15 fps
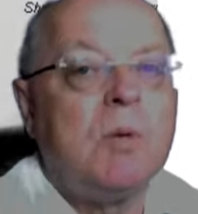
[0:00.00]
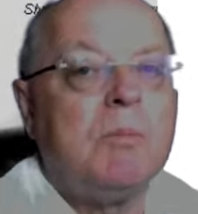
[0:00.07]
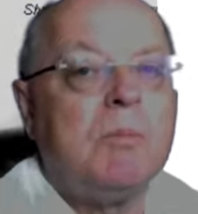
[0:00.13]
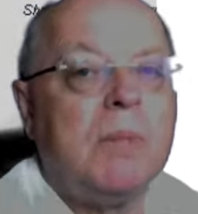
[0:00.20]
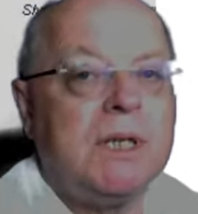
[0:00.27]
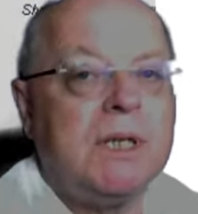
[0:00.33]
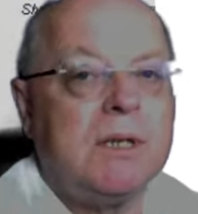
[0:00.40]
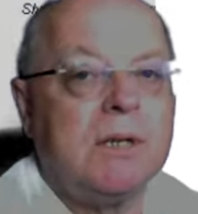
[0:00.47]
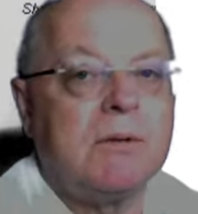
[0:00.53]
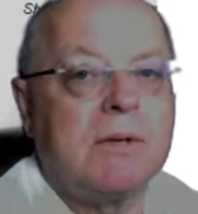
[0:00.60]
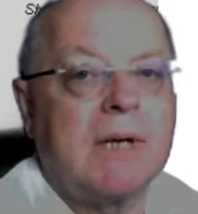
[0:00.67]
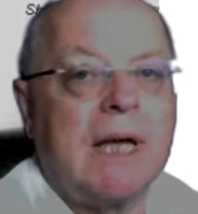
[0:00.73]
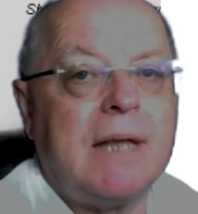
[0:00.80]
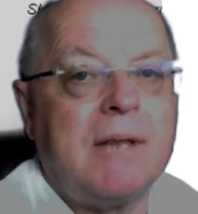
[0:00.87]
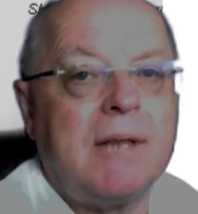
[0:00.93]
but you
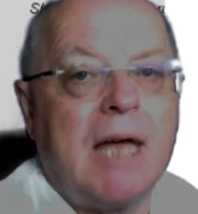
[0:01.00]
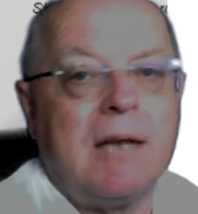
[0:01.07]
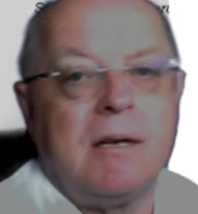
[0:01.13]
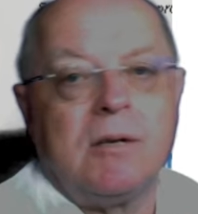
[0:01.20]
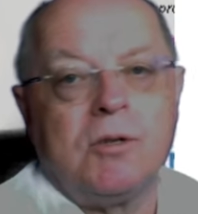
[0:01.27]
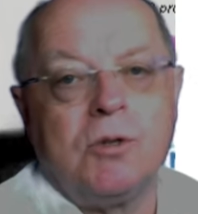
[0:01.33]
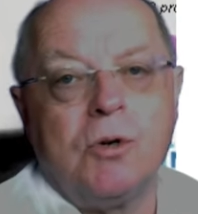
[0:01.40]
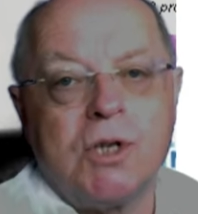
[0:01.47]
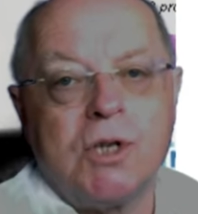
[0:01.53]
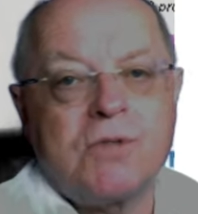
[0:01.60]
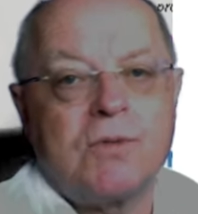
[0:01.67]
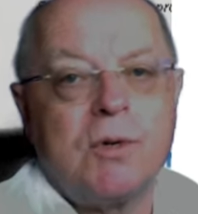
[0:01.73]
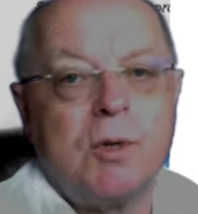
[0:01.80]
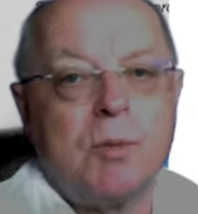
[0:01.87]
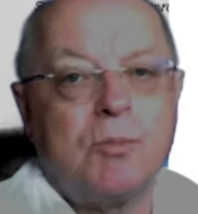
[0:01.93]
don't get that noise
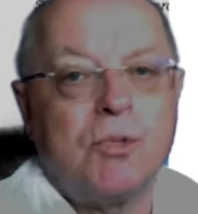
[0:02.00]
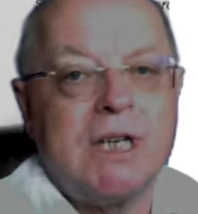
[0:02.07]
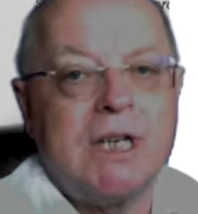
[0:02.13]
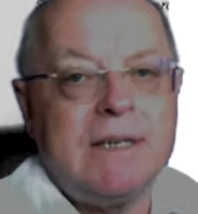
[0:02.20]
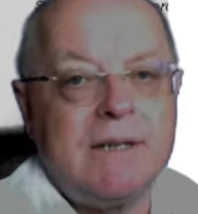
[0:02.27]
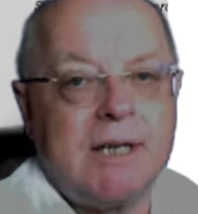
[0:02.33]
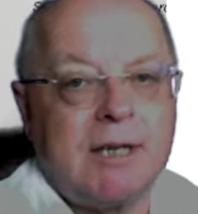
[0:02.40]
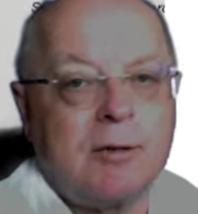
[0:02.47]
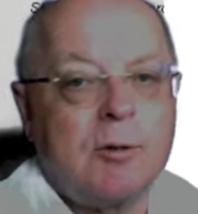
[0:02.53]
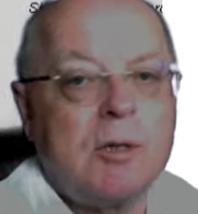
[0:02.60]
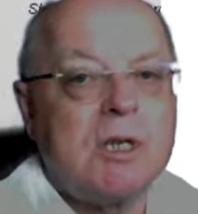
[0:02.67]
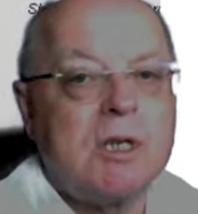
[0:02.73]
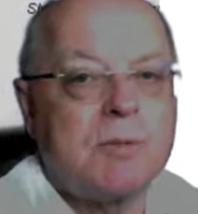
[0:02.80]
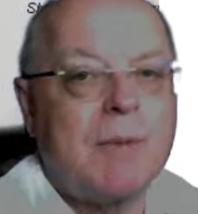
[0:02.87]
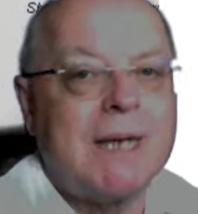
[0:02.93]
from the breathing,
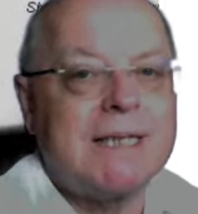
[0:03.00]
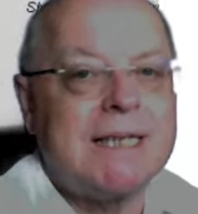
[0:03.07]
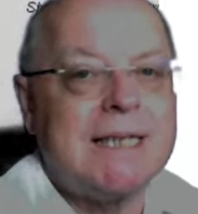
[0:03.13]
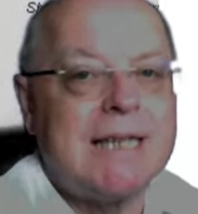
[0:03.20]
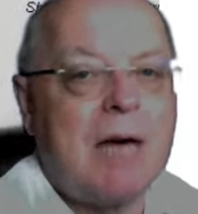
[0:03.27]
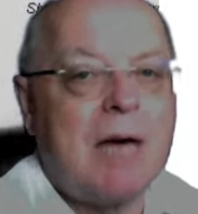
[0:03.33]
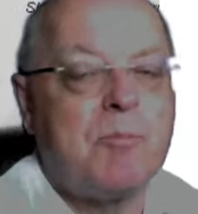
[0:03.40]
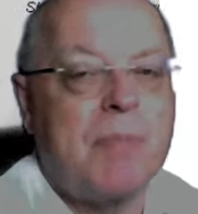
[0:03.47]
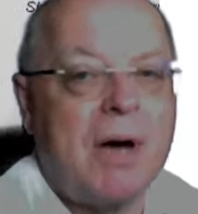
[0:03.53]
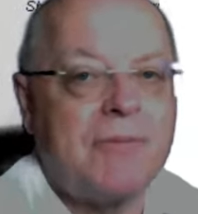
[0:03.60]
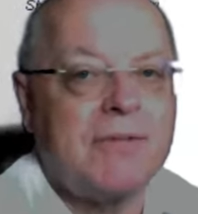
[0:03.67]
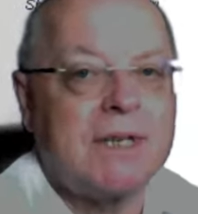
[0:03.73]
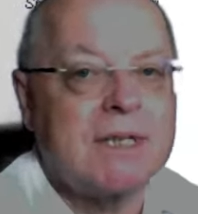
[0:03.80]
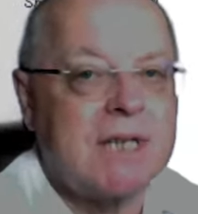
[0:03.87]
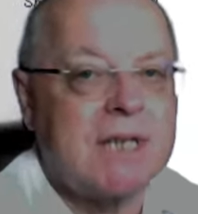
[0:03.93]
especially that
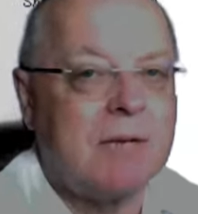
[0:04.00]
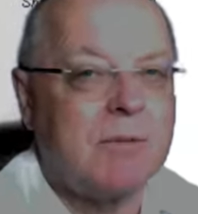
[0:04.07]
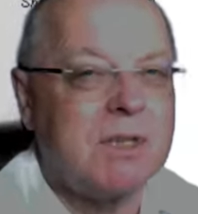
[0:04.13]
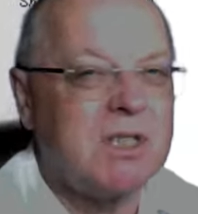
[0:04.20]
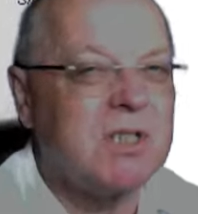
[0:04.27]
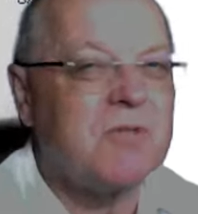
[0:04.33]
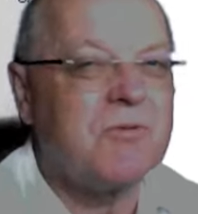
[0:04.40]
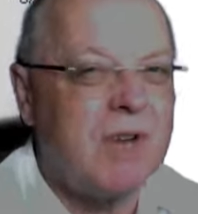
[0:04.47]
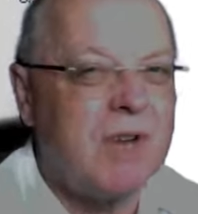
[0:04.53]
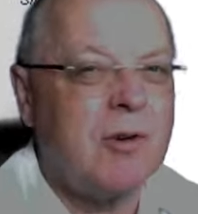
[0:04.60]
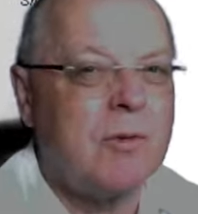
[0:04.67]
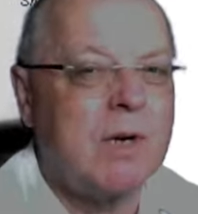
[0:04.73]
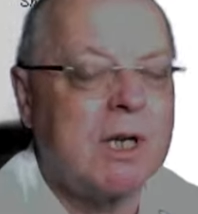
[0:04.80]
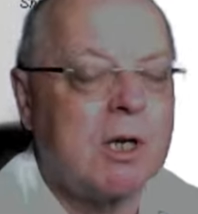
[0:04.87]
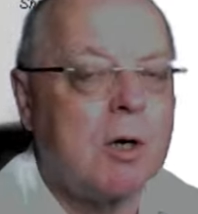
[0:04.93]
puffing sound, which is
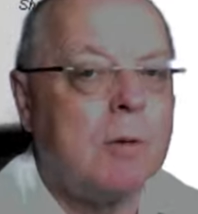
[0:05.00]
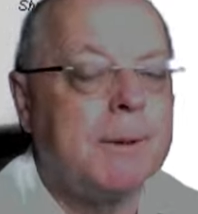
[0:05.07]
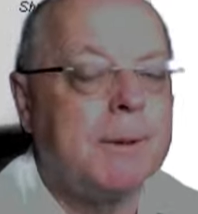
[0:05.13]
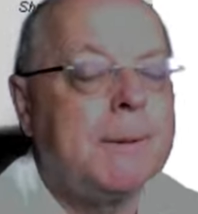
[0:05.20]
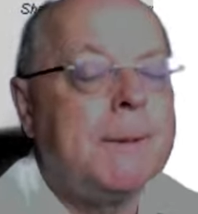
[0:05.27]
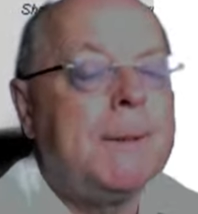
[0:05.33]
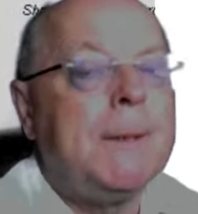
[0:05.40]
very, very common.